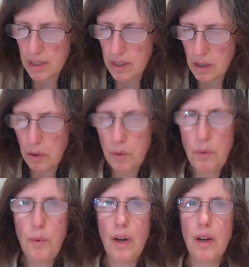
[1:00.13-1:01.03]

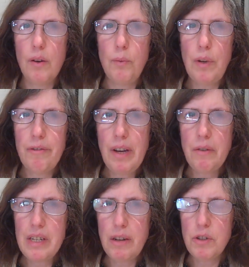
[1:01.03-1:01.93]
So we
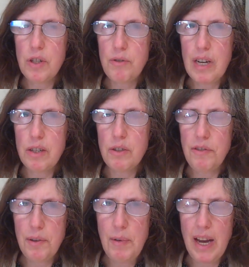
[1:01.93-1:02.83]
found out straight
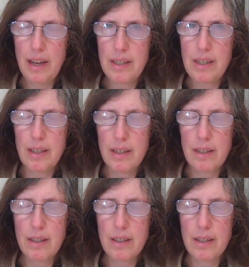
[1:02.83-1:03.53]
off the bat